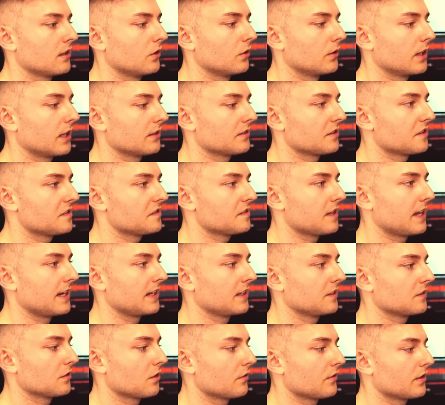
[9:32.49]
go down to
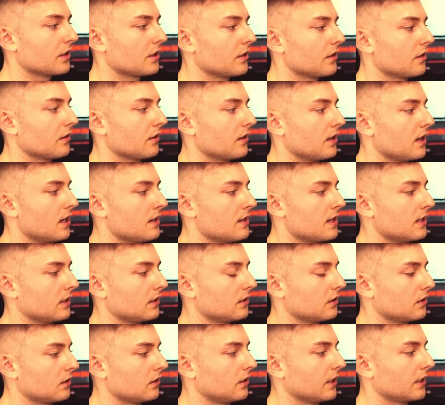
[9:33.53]
settings over here and
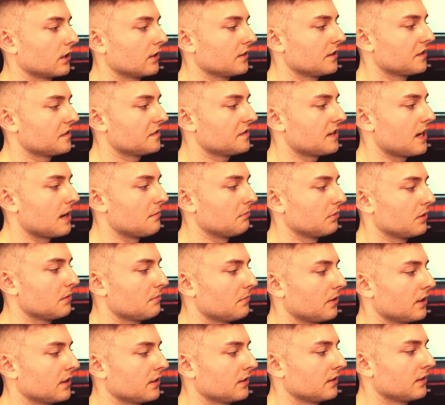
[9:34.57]
then click on this template
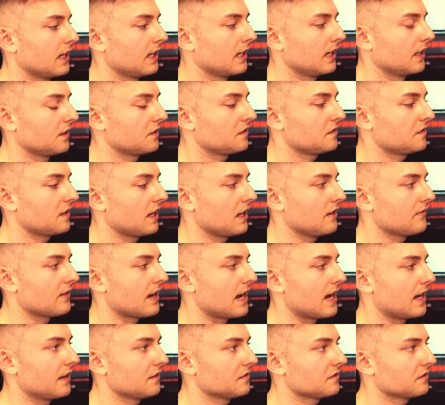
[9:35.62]
button and hit save
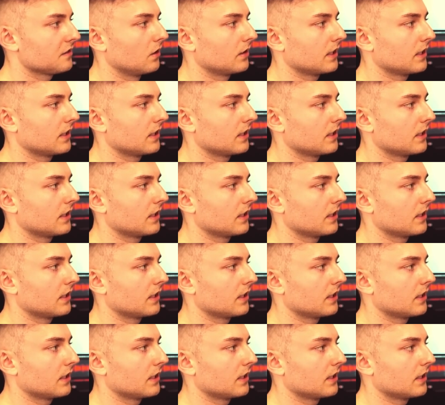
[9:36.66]
as.